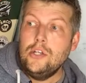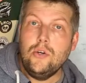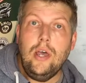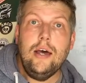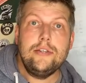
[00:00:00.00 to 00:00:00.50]

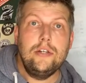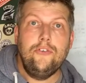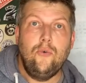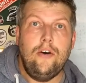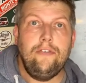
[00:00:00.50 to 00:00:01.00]
So yeah, that's
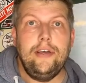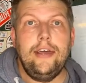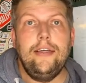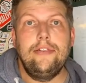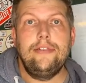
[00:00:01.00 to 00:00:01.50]
enough waffling.
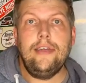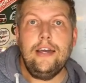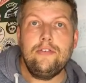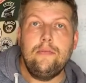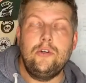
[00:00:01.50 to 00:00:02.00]

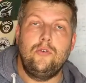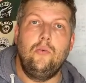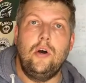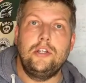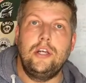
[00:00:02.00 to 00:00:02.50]
Thanks very much for
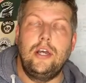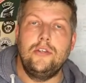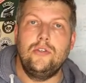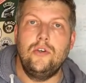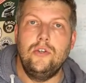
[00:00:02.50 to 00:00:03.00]
watching
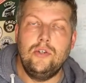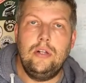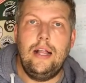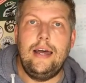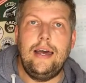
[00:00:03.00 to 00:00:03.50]
as
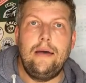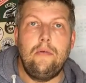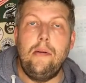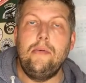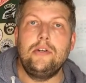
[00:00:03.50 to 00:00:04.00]
usual.
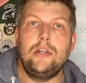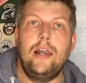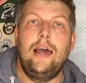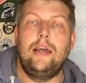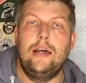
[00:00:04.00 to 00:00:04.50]
Remember to
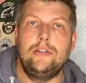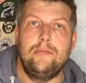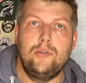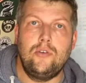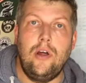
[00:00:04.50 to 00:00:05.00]
like and
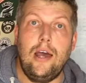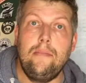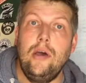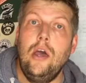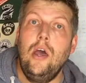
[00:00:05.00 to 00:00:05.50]

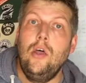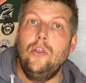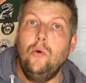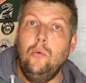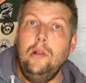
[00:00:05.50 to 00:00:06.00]
subscribe.
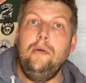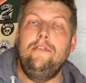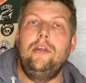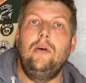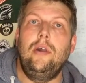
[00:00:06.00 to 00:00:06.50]
There will be
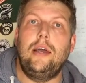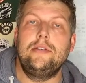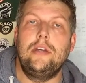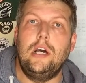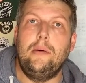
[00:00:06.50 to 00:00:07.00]
a video, like I
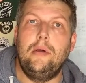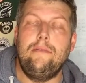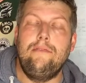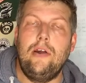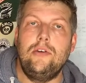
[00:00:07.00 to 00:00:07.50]
say, coming
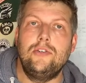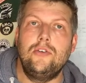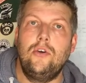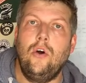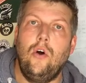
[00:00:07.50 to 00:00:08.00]
up very
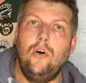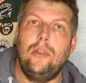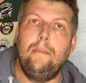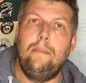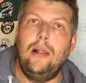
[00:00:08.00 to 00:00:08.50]
soon
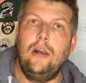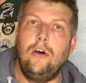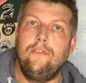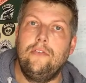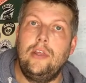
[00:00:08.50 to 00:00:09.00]
on the build
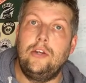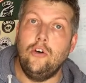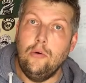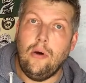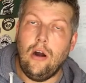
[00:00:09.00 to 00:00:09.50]
of the
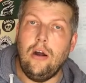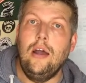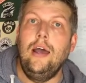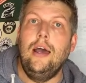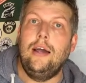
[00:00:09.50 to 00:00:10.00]
tow bar.
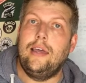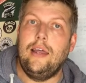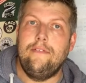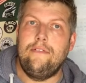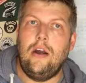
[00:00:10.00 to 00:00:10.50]

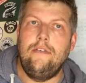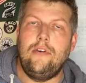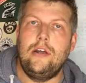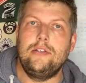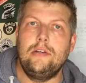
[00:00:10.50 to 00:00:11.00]
Again, a very,
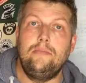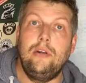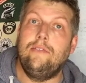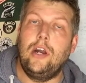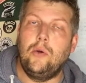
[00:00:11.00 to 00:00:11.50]
very
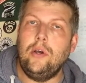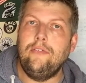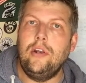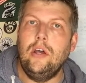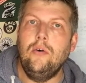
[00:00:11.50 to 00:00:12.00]
simple and very
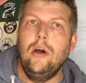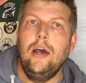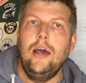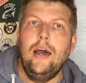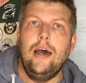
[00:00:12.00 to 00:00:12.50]
quick video.
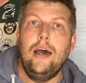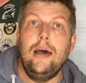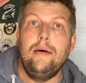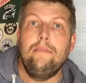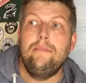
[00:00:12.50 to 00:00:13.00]

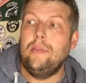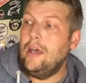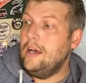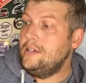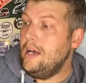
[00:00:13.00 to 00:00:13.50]
And
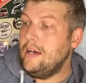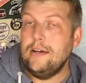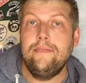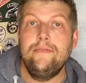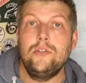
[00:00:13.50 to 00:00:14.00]
yeah,
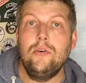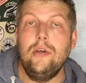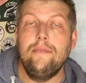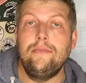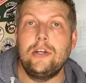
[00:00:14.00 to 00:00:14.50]
so
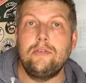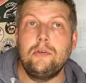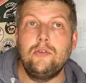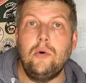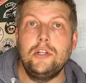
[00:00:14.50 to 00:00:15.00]
yeah, thanks very
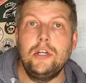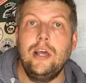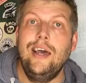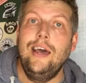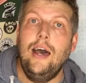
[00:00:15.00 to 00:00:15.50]
much for
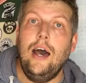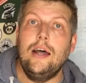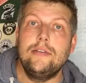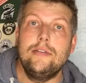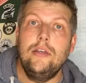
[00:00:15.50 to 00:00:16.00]
watching,
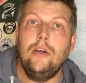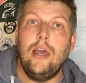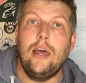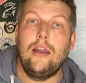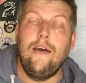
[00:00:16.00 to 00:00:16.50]
and see you
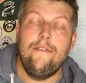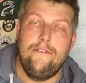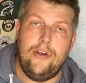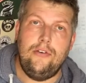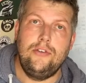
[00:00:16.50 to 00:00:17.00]
again
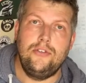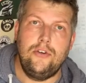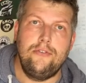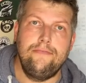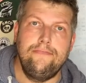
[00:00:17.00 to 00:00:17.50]
very
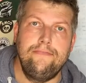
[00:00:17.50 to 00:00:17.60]
soon.